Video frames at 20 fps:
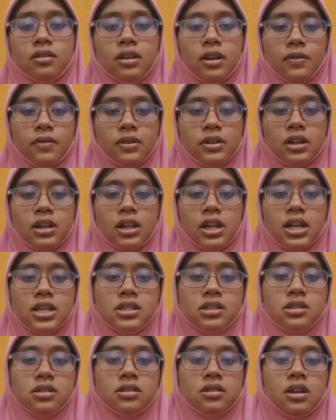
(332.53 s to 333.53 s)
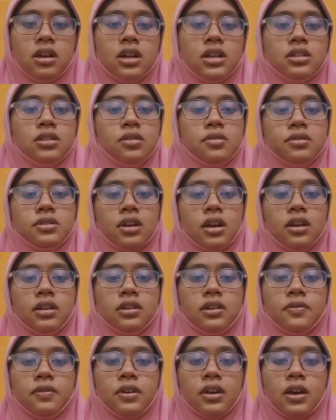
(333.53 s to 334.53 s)
Nevertheless, there is no
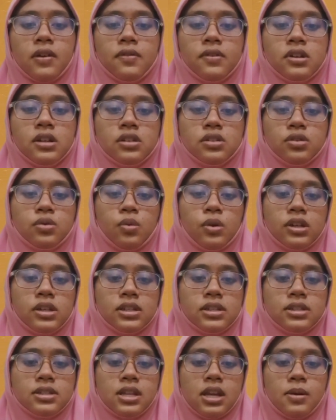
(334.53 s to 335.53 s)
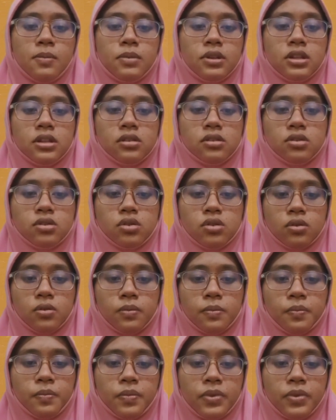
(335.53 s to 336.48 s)
scientific evidence whether the statement is true.